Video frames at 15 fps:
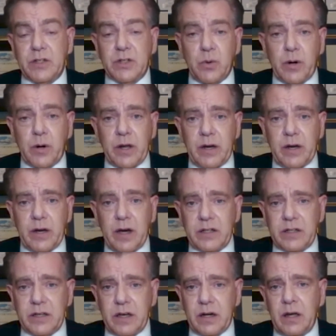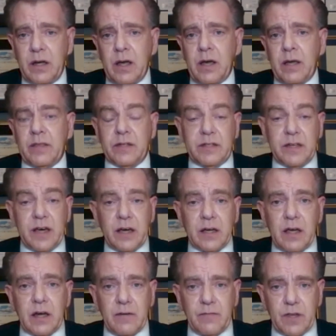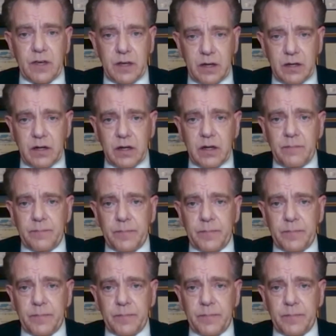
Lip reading: 2019 the Decade of the Kidney